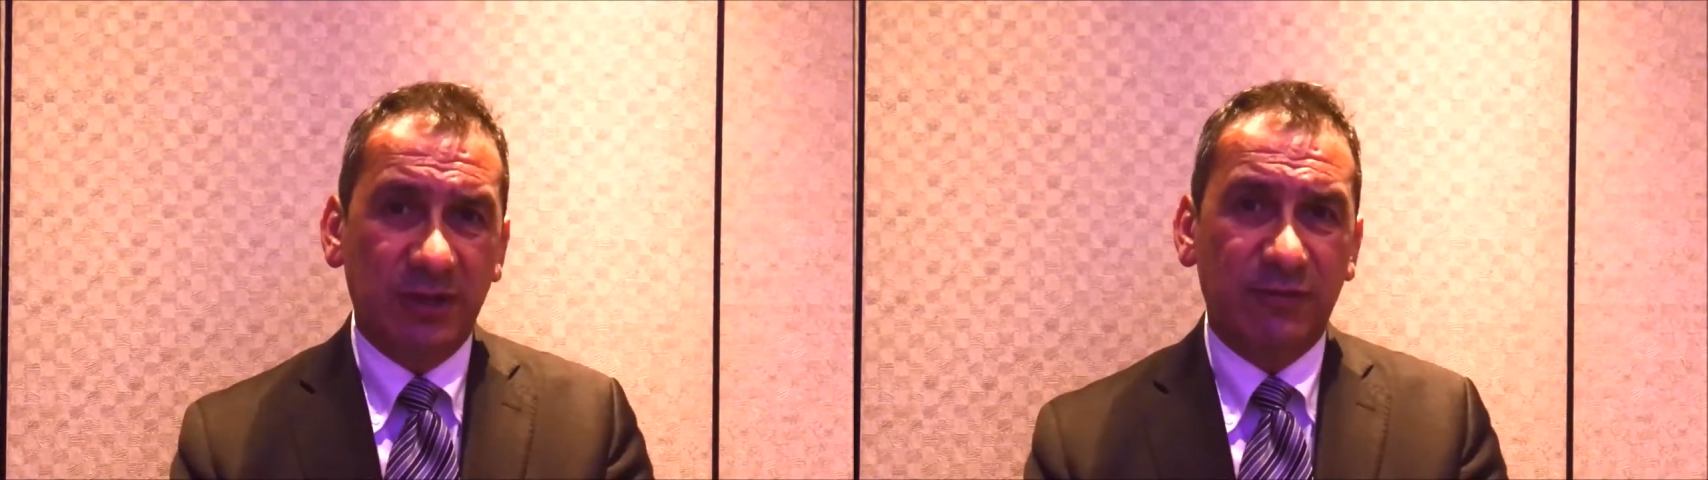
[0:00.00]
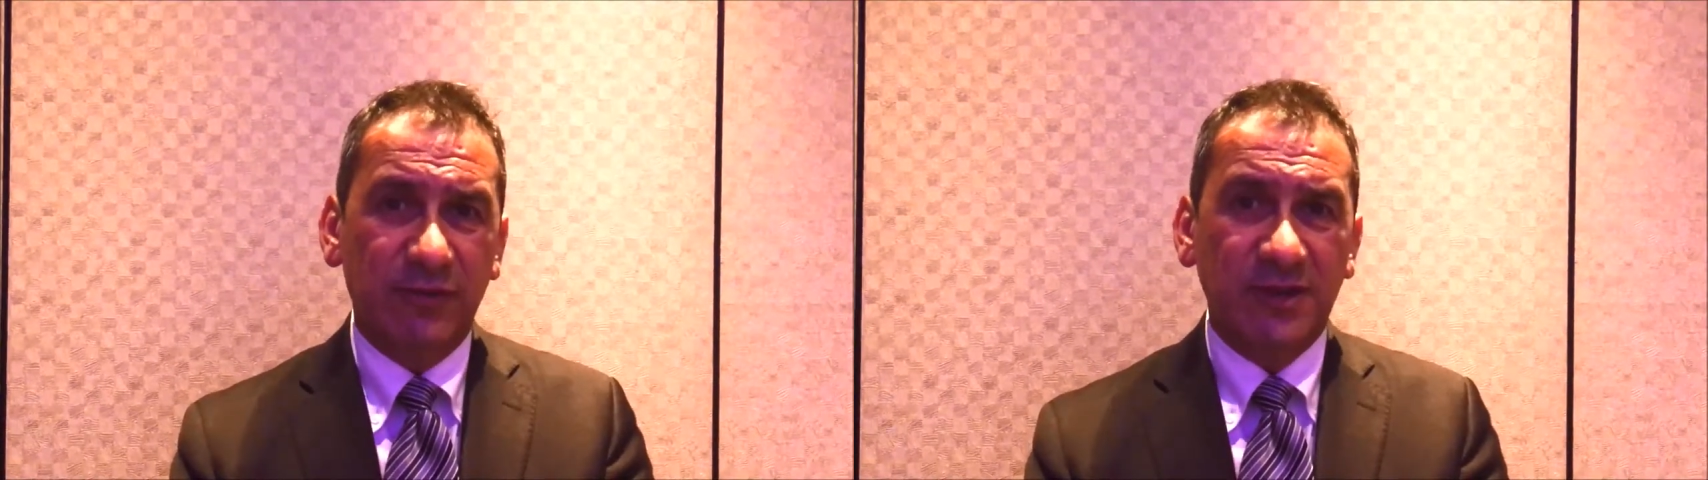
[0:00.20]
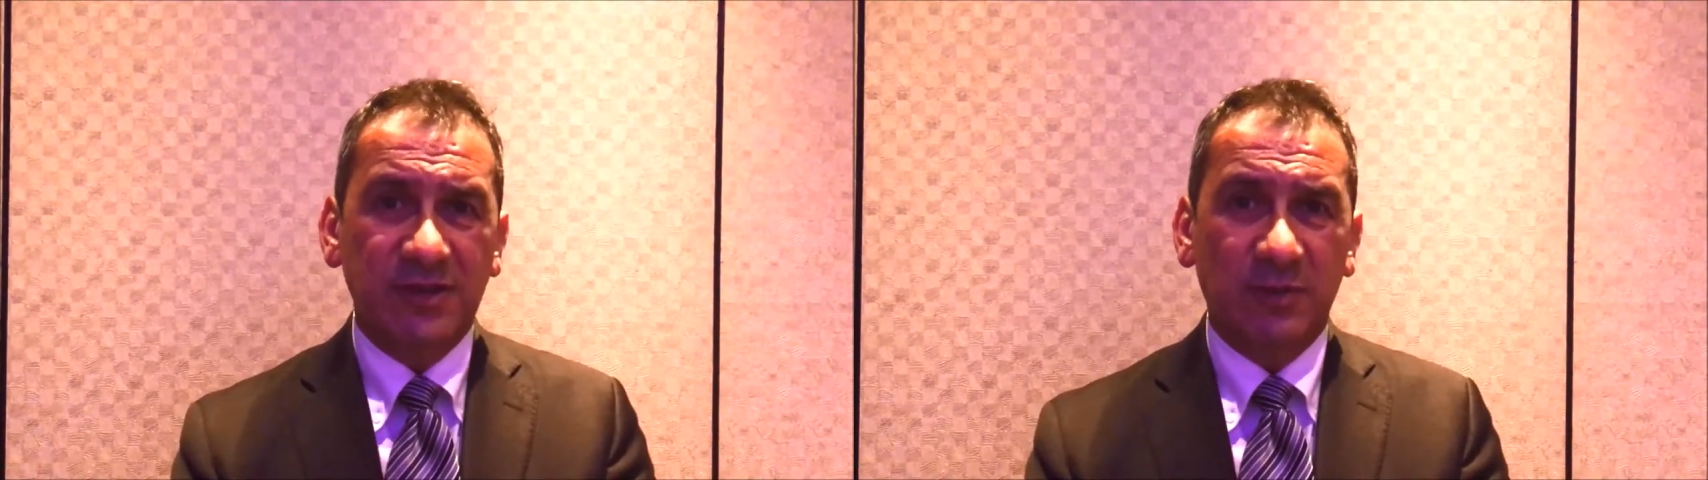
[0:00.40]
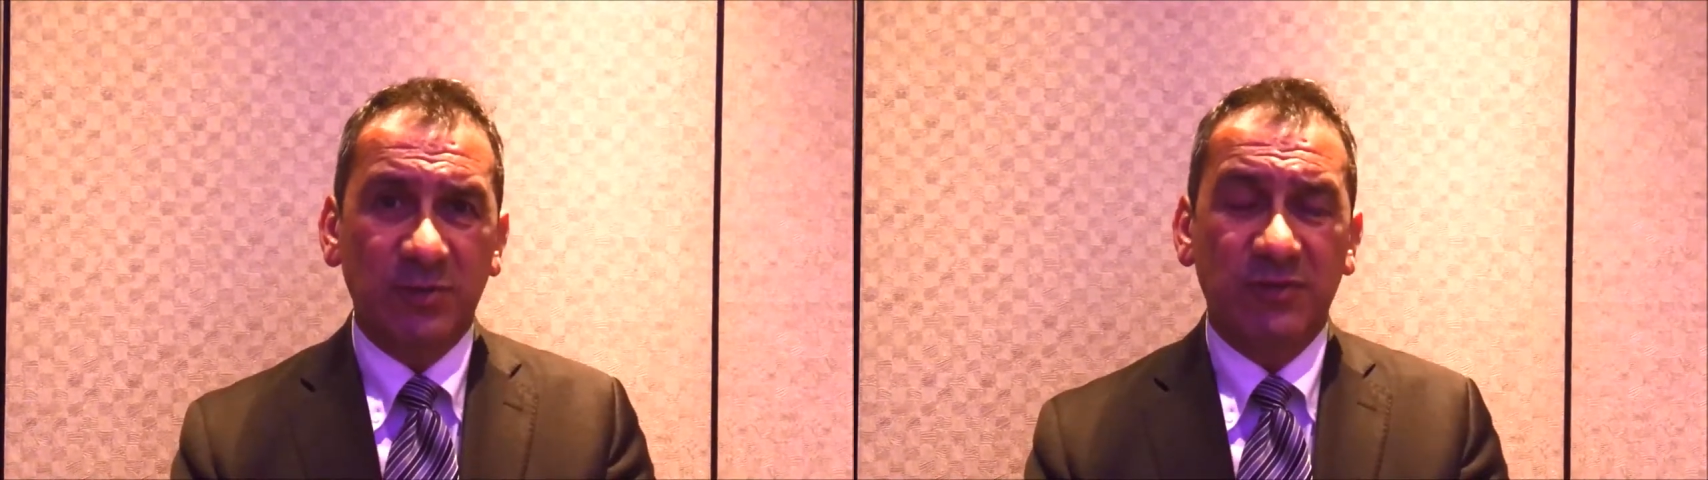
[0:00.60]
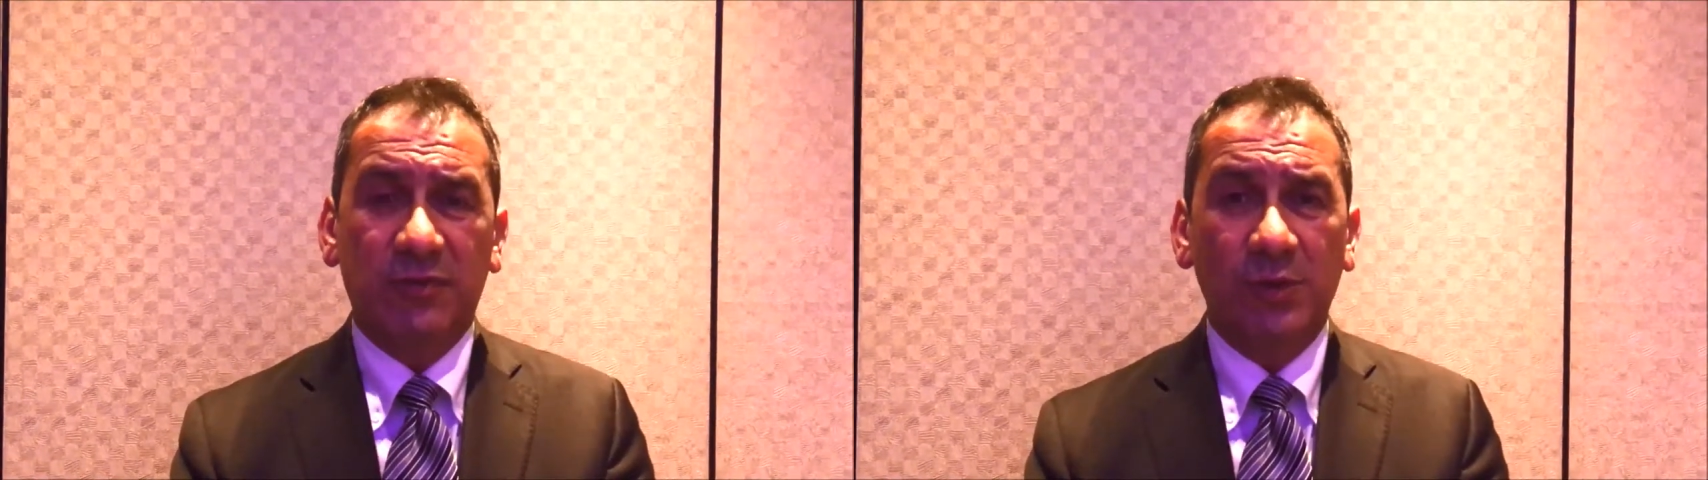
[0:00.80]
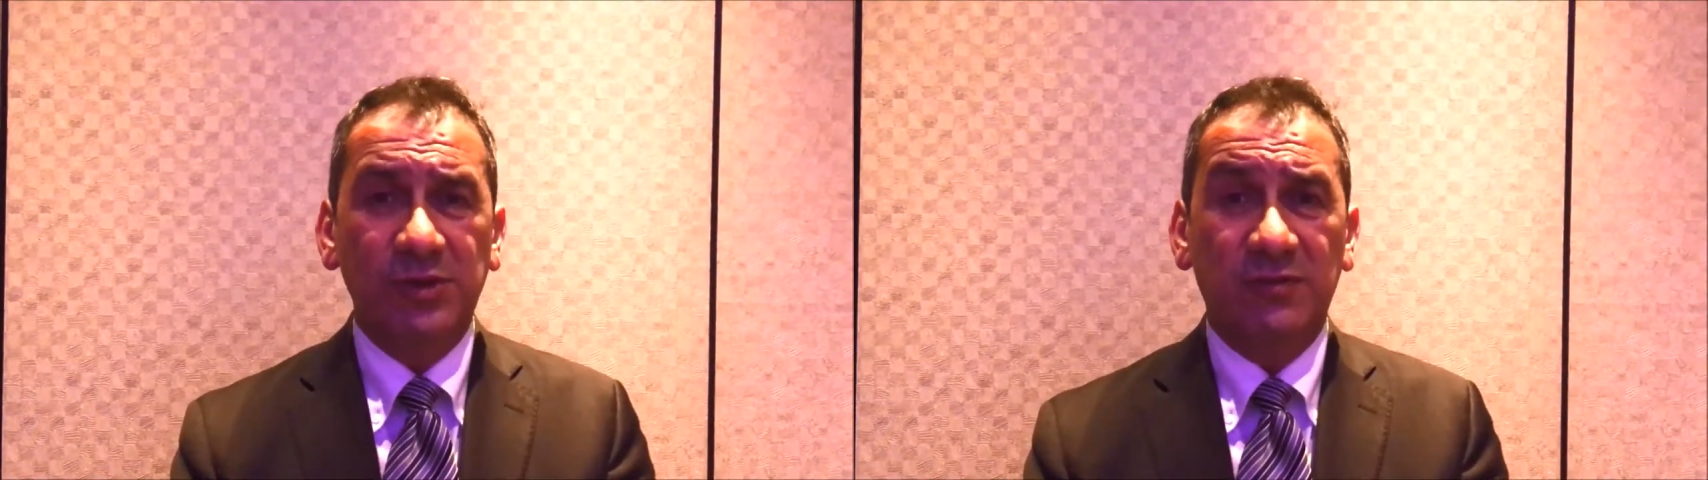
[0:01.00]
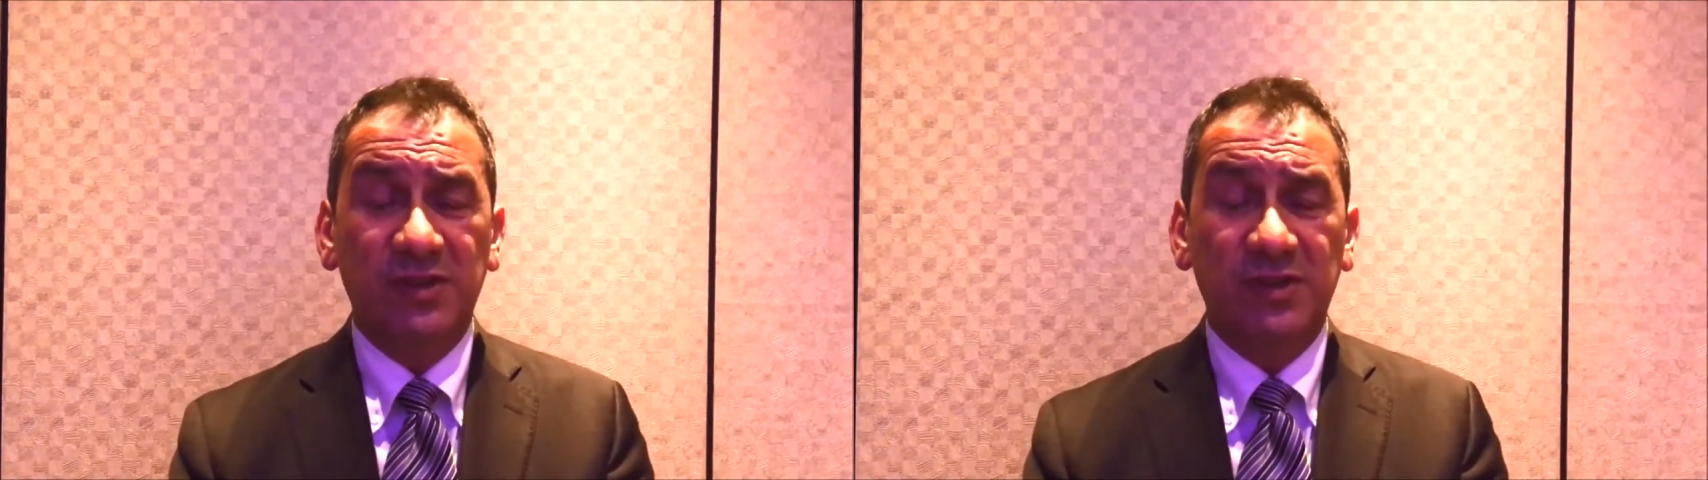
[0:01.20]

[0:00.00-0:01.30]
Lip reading: The first, it was a voyage of